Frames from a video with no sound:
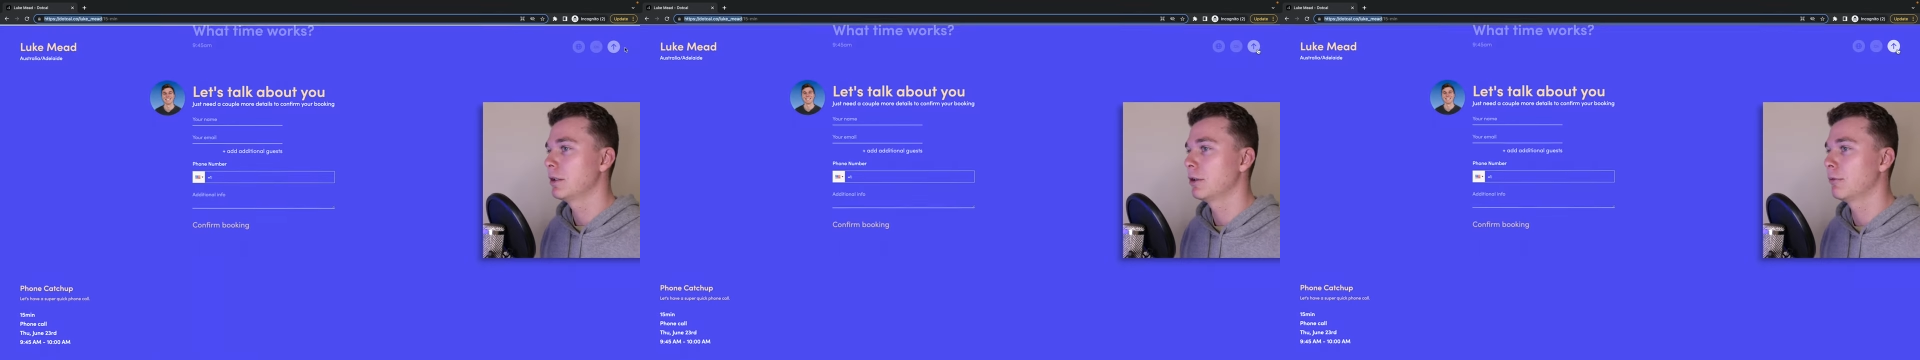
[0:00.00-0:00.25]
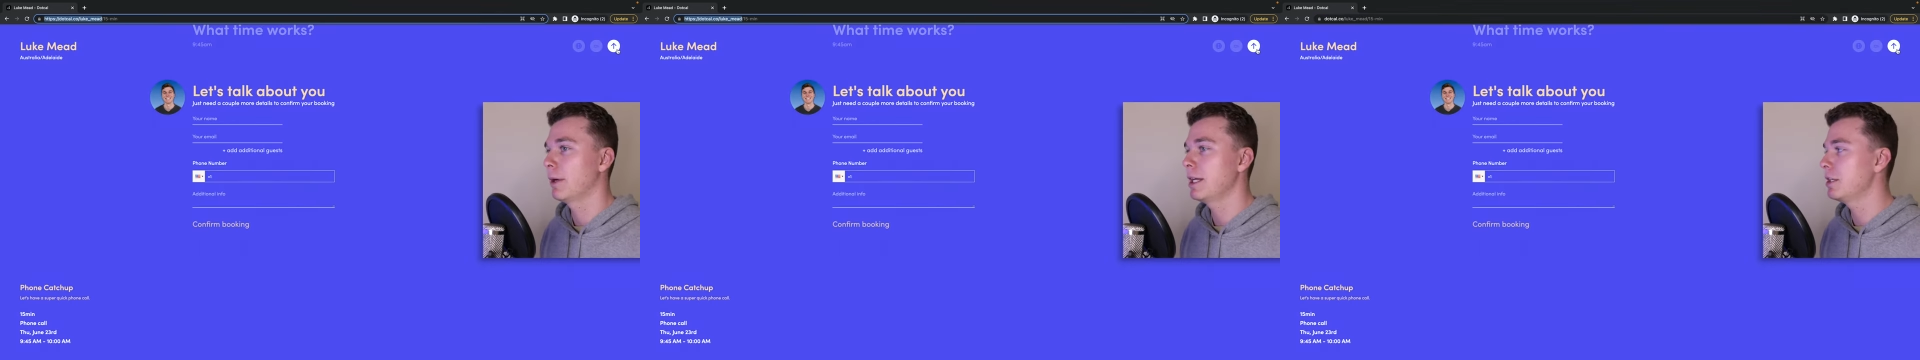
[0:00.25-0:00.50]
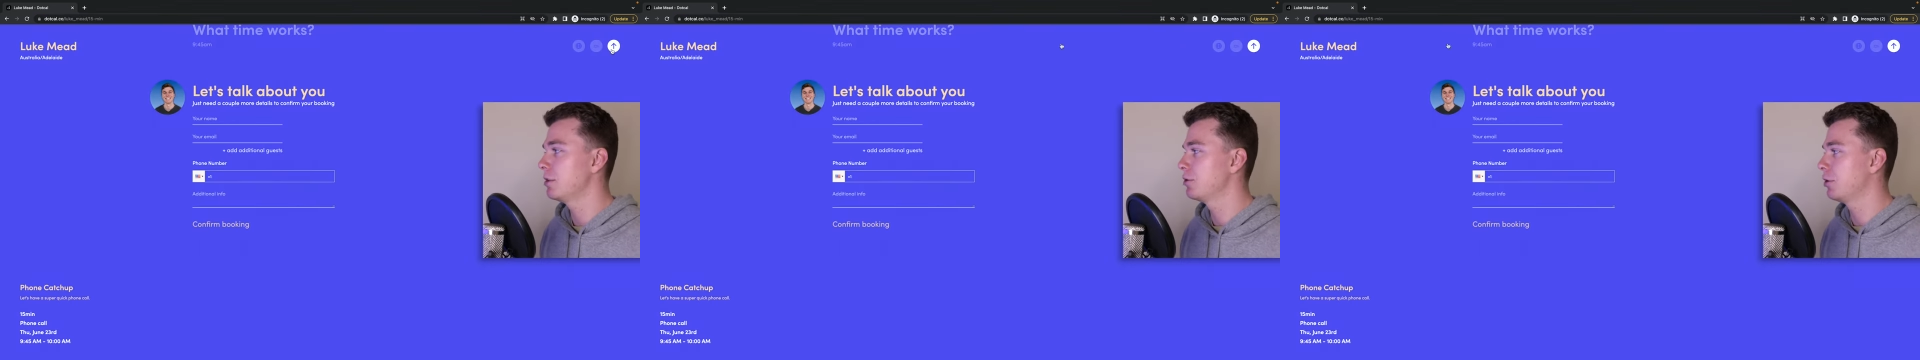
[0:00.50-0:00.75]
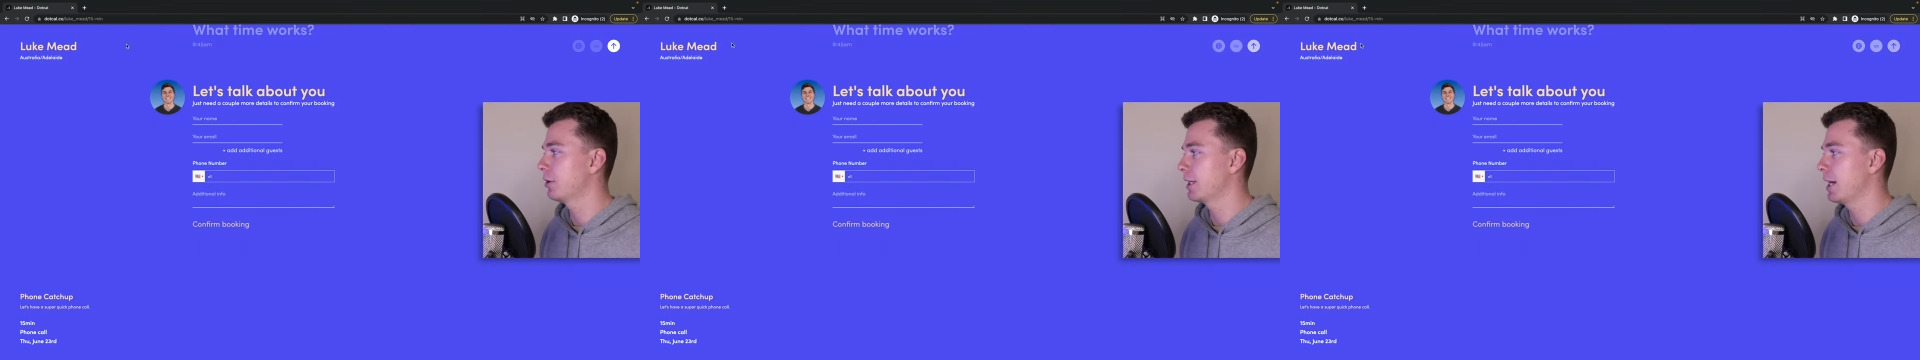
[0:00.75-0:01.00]
the way
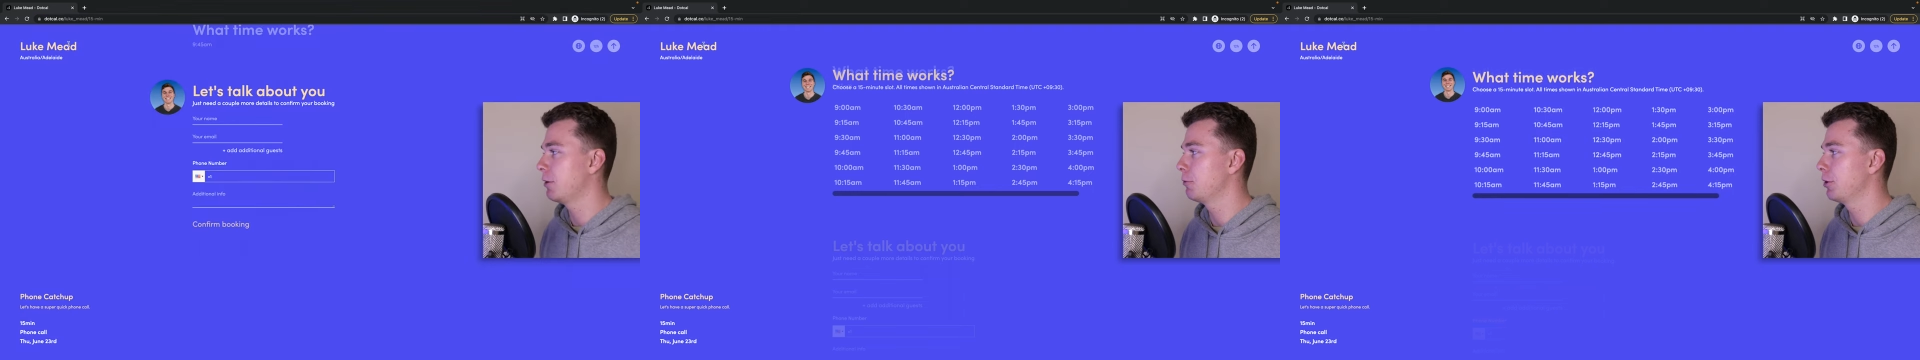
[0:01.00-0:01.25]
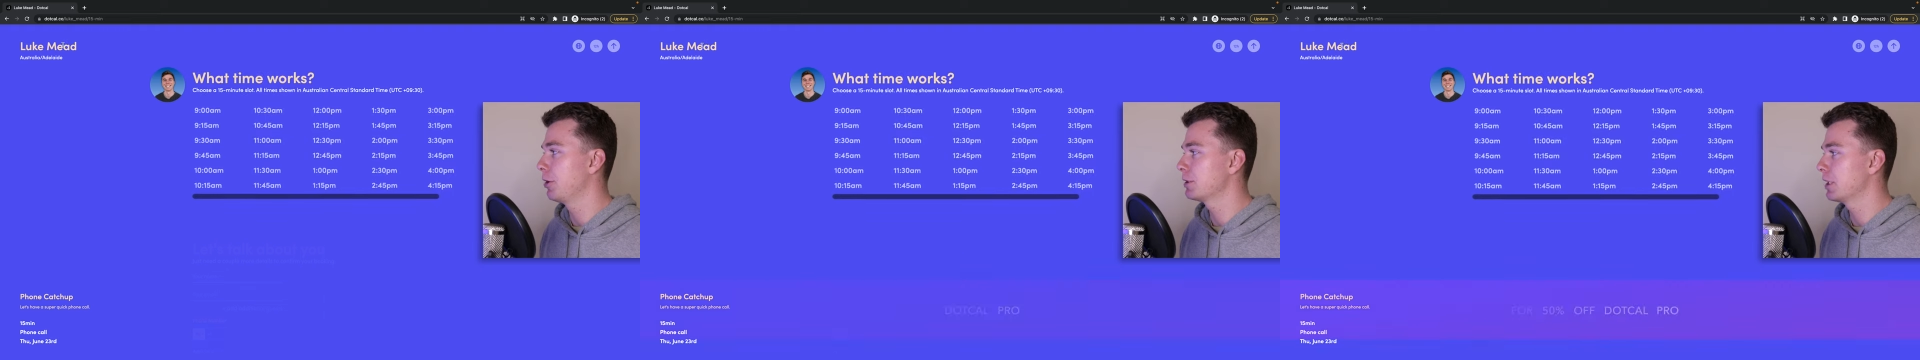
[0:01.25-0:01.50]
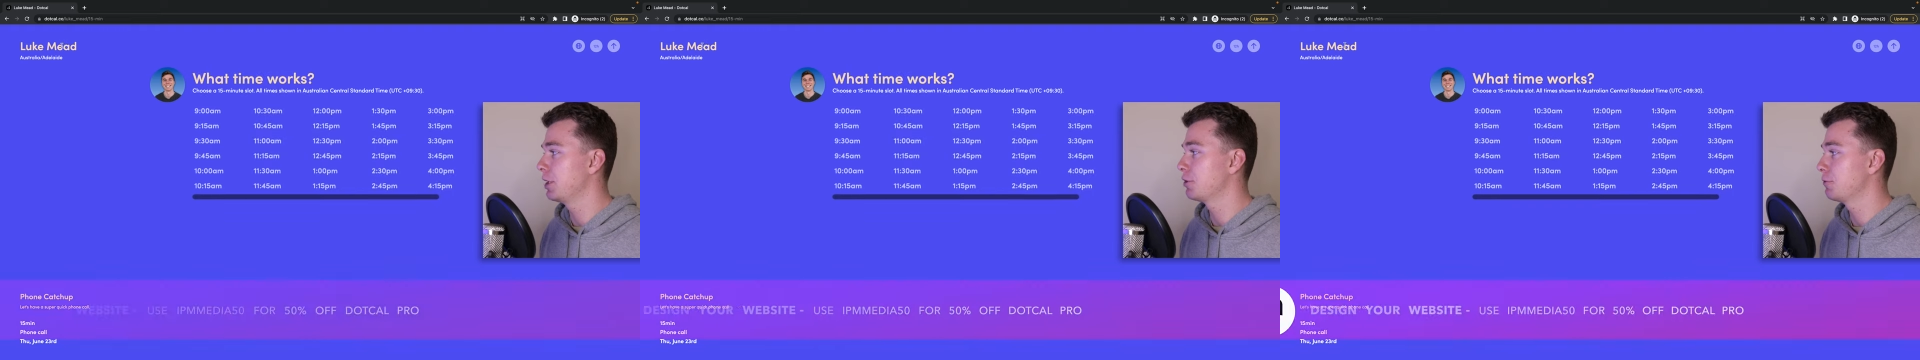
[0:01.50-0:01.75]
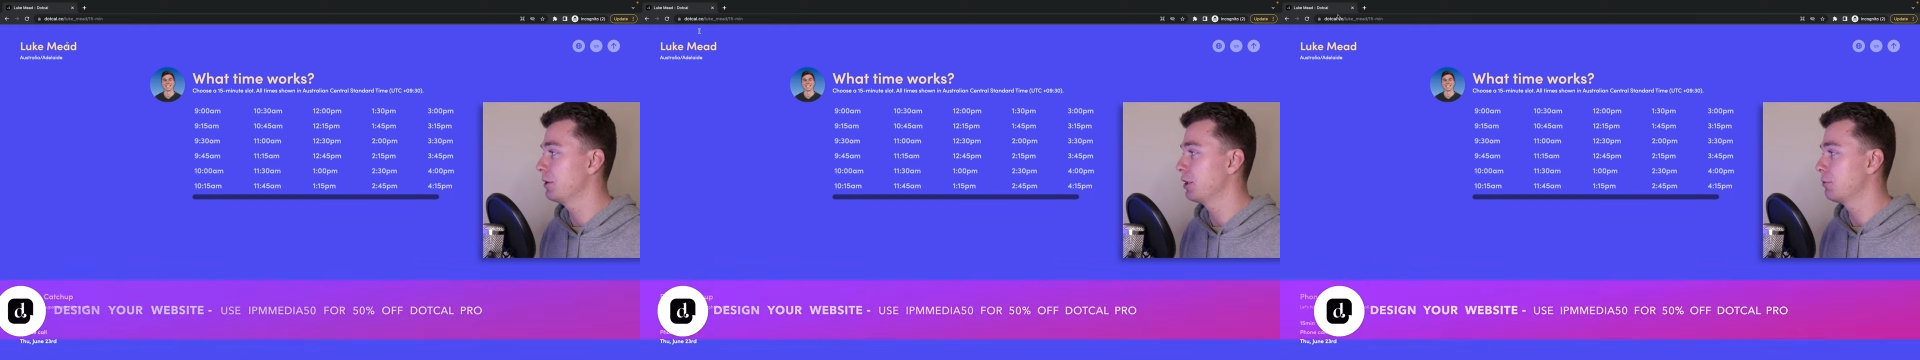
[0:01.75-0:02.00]
.cal works, and it's
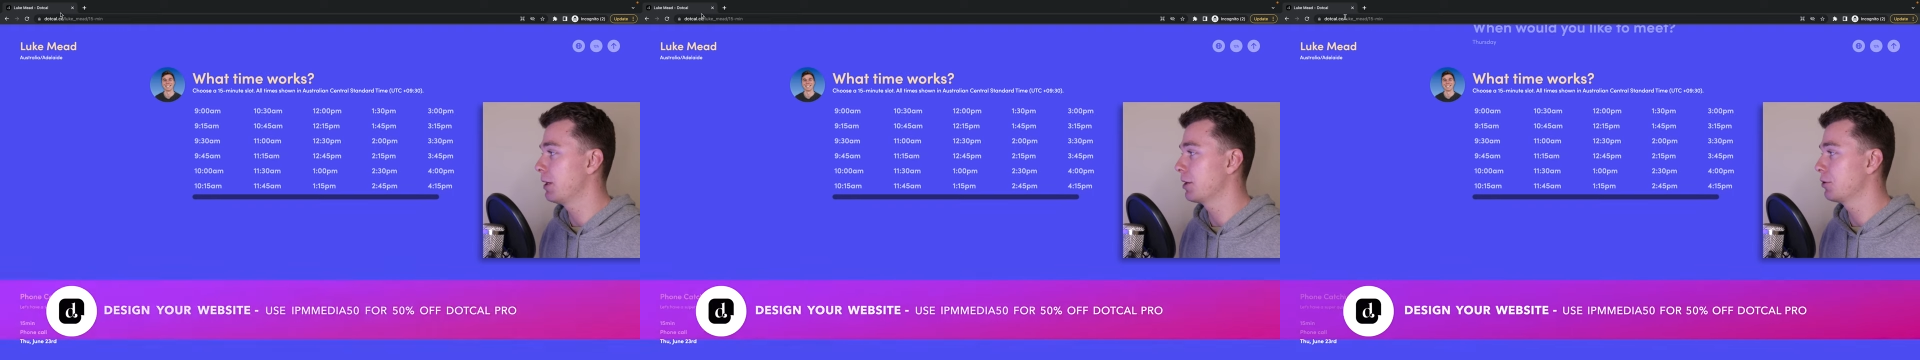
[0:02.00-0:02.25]
really quite